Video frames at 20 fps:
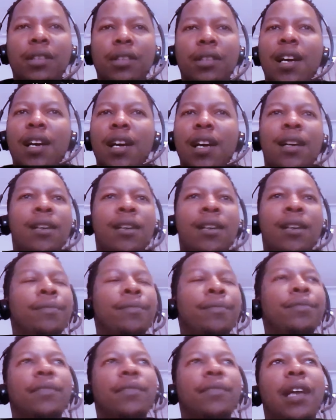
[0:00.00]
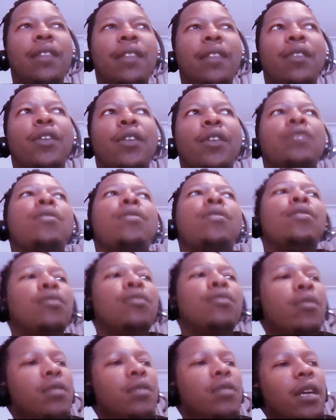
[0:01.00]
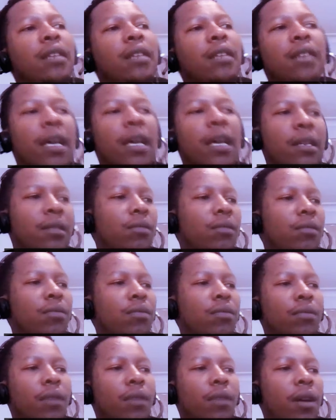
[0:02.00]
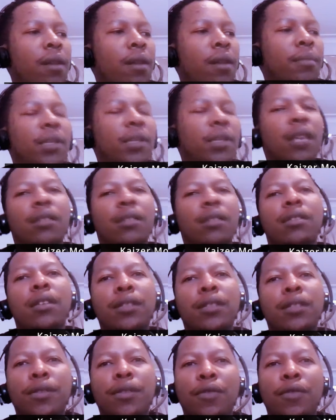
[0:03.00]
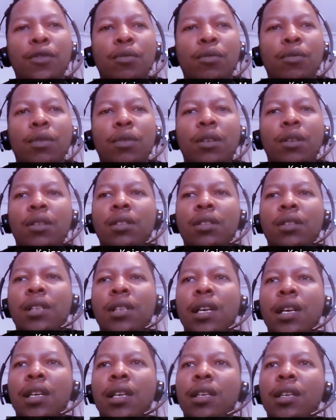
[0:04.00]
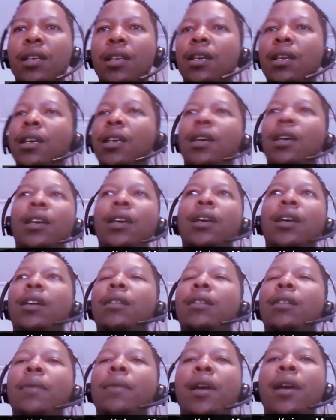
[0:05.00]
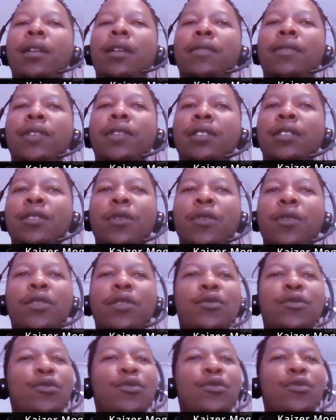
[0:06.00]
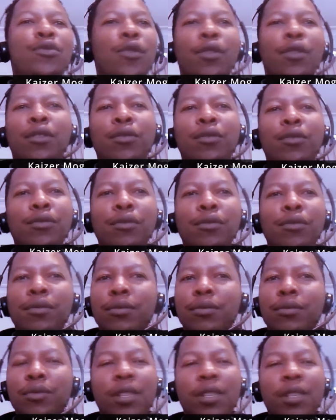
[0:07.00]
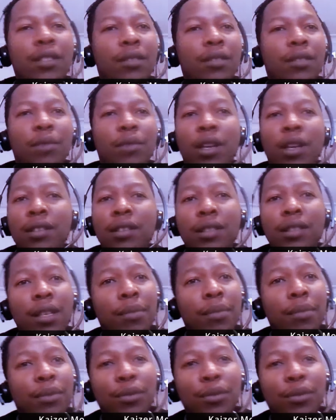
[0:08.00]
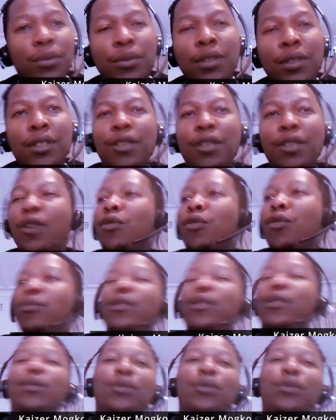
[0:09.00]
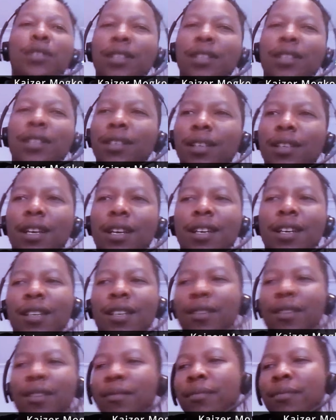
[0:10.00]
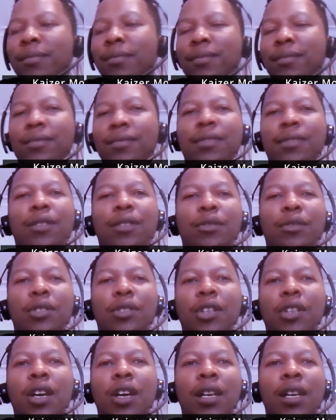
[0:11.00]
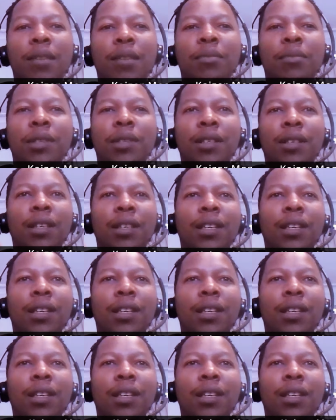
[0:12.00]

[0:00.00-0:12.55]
I think that's why I was so excited to take this interview, because like, man, if there's anyone in New York who needs some concepts, who needs a co-producer, you know, just holler at me.